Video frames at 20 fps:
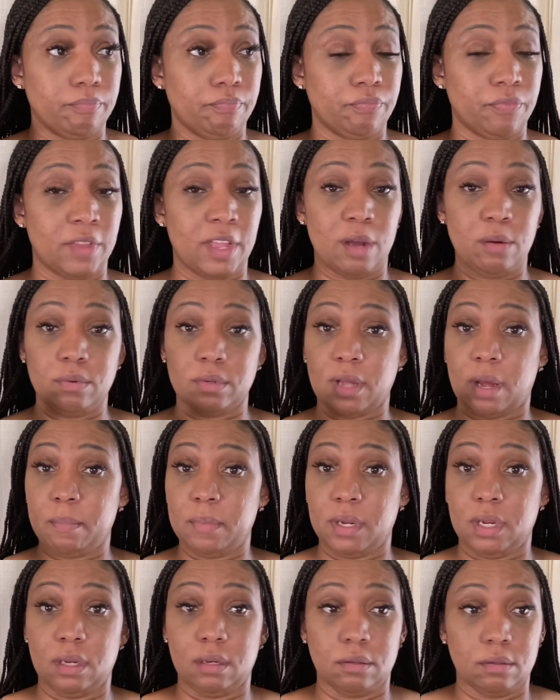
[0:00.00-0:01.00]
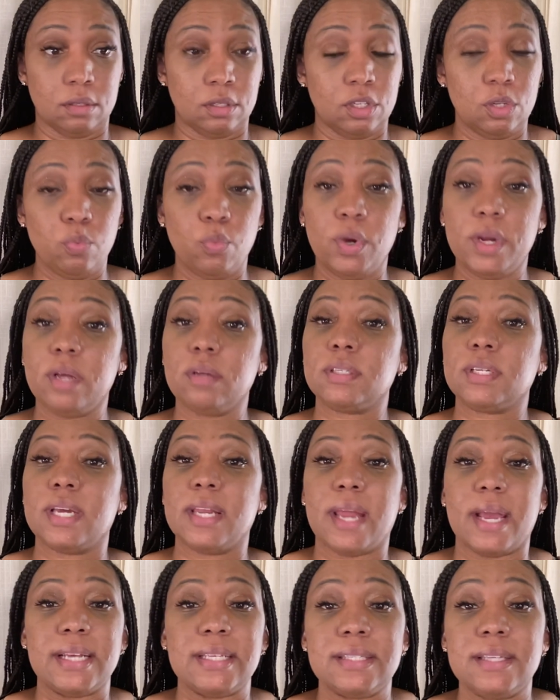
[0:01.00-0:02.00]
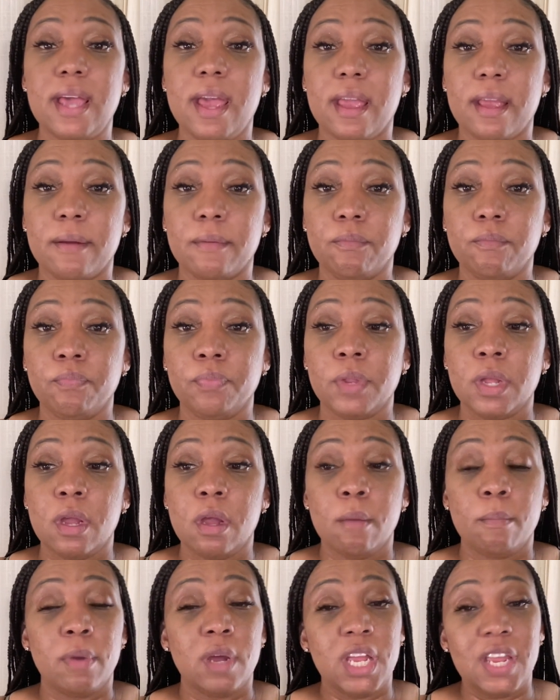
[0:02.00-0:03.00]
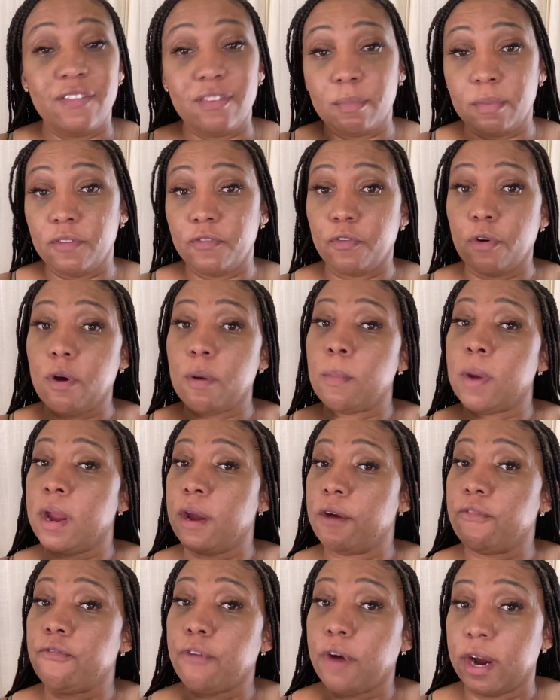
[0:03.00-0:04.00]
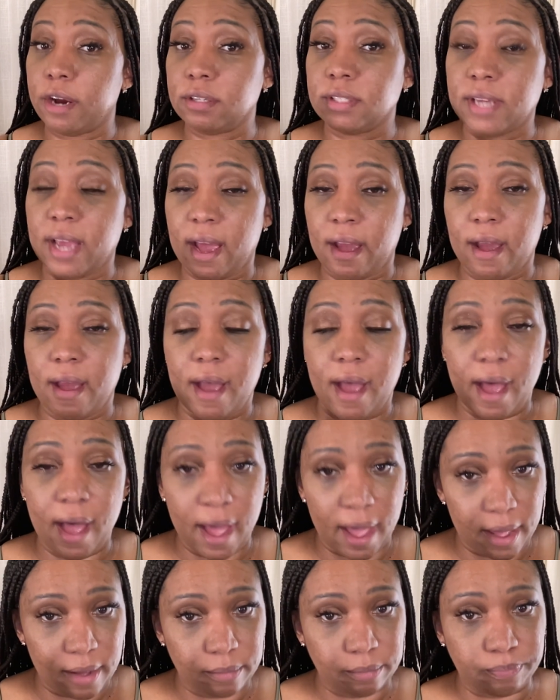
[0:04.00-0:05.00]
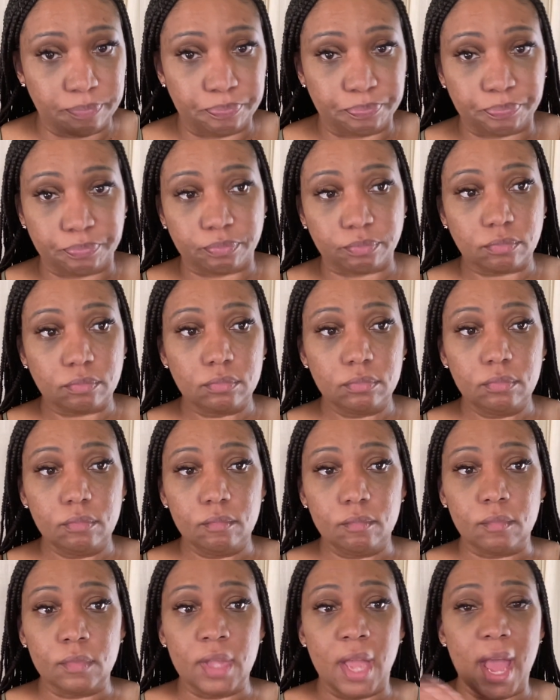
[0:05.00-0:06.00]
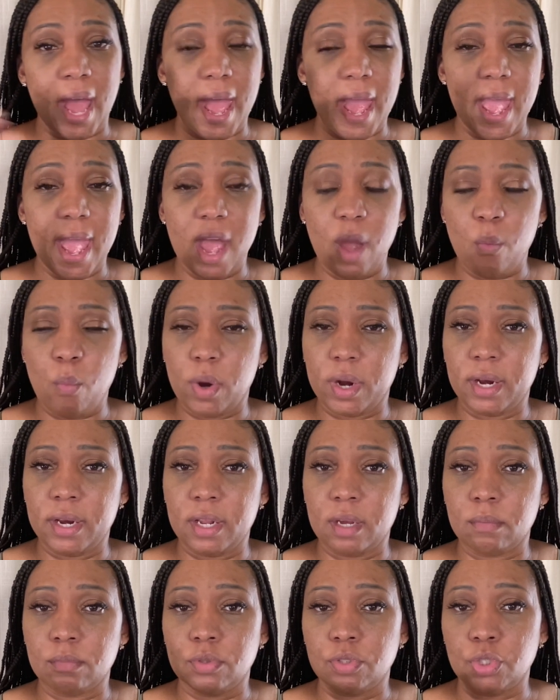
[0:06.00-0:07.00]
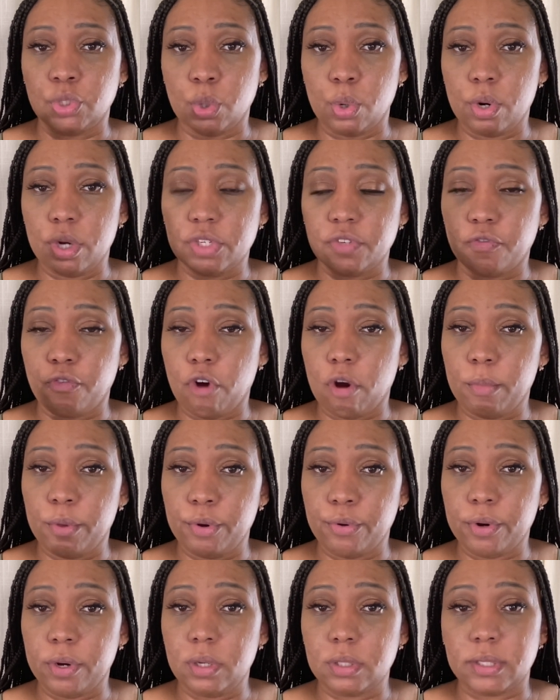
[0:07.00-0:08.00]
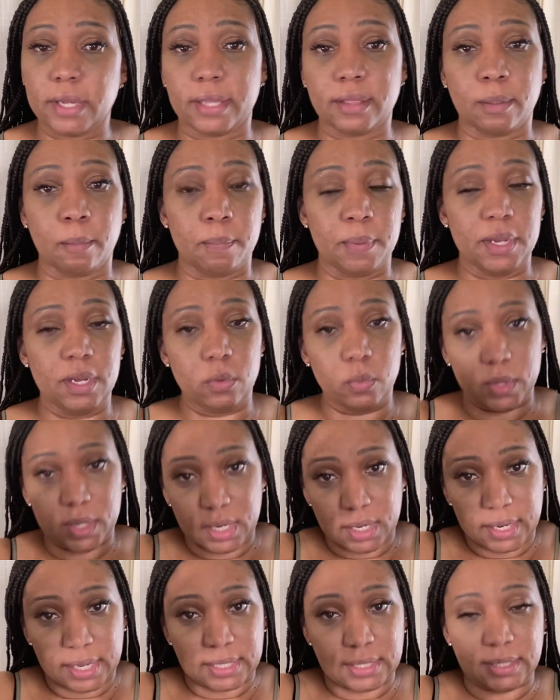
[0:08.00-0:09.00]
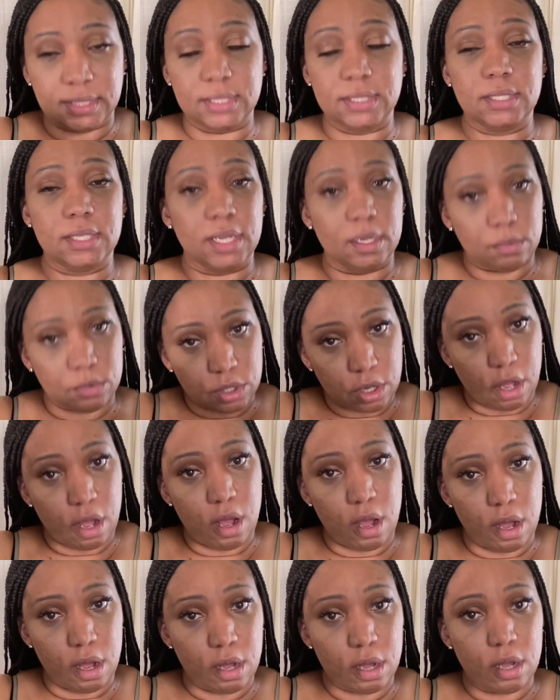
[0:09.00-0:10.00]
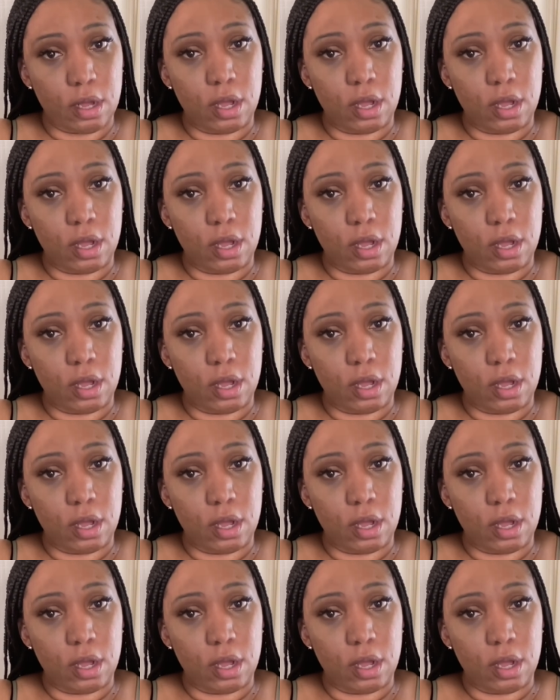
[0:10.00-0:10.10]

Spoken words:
that, I mean, what else can I say? But even before air fryers got hot, I had one of them George Foreman grills, like the big one that stood up tall.